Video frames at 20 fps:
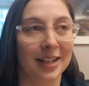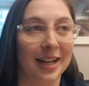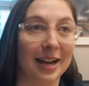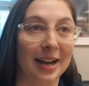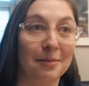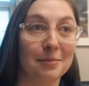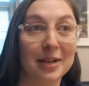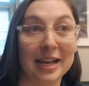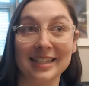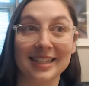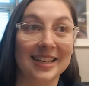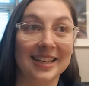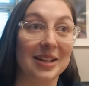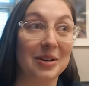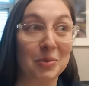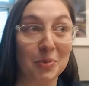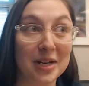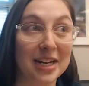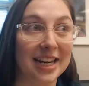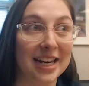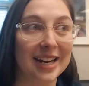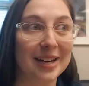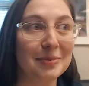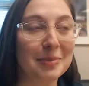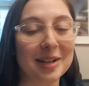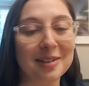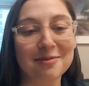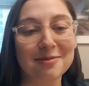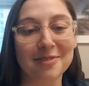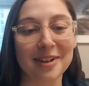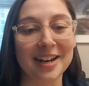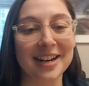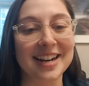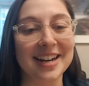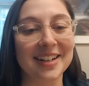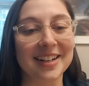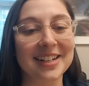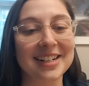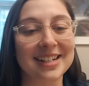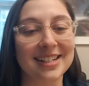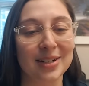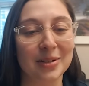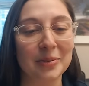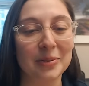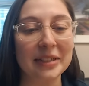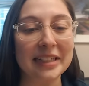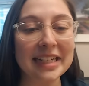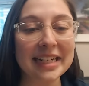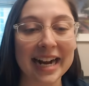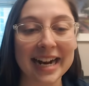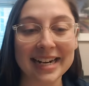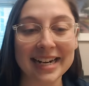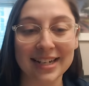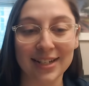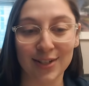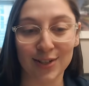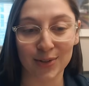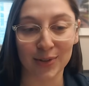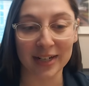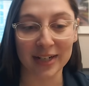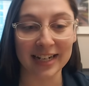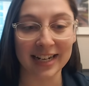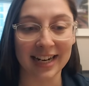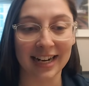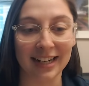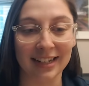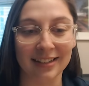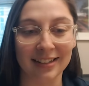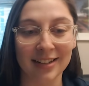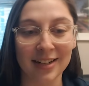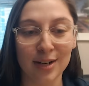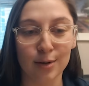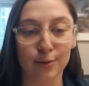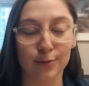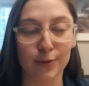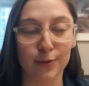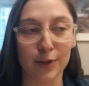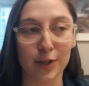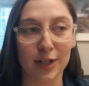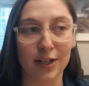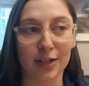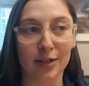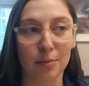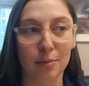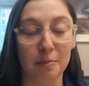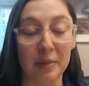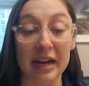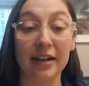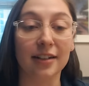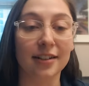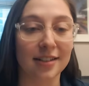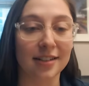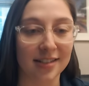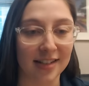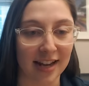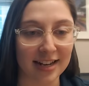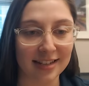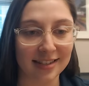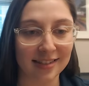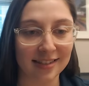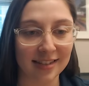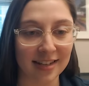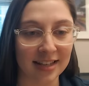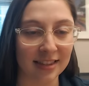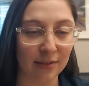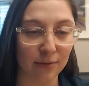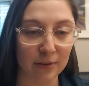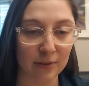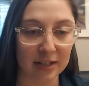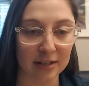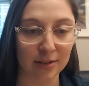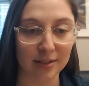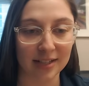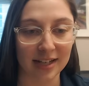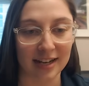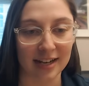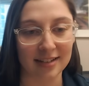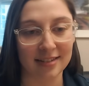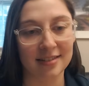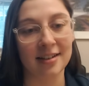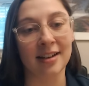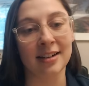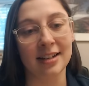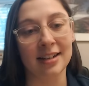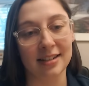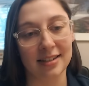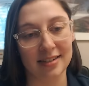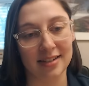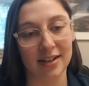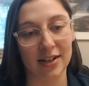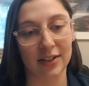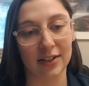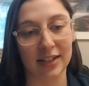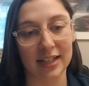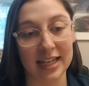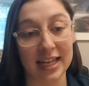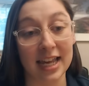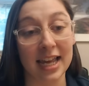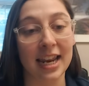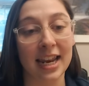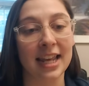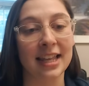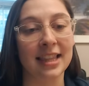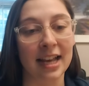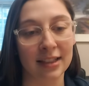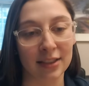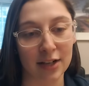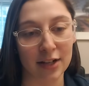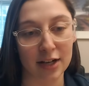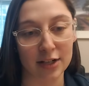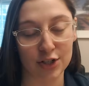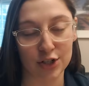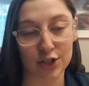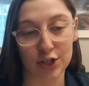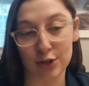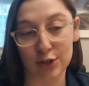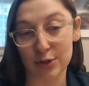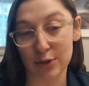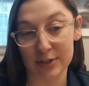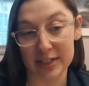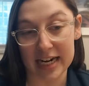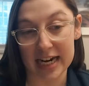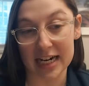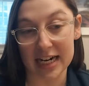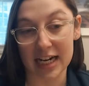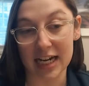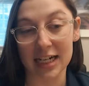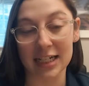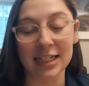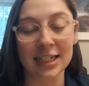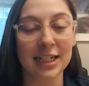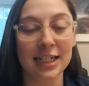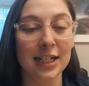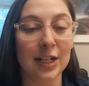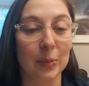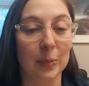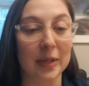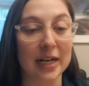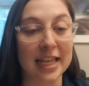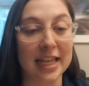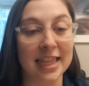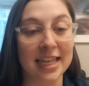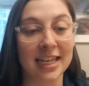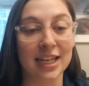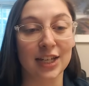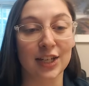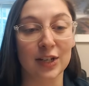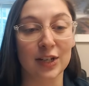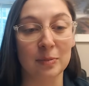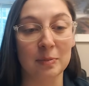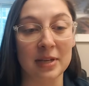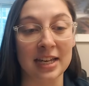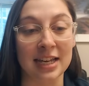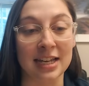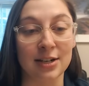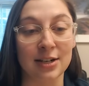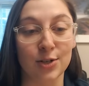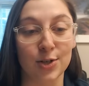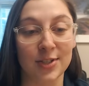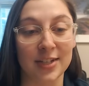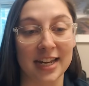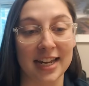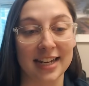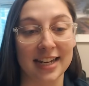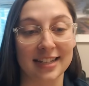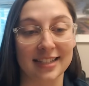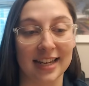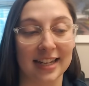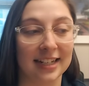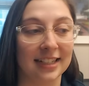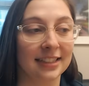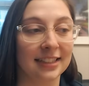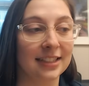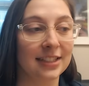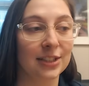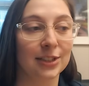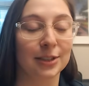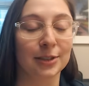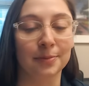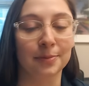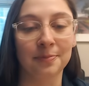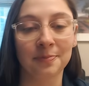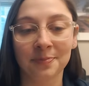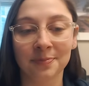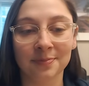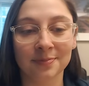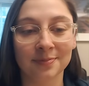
I say we, but veterinarians are really kind of screening for parasites in the fecal test, not necessarily getting that longitudinal data. But I think it could be interesting as like a little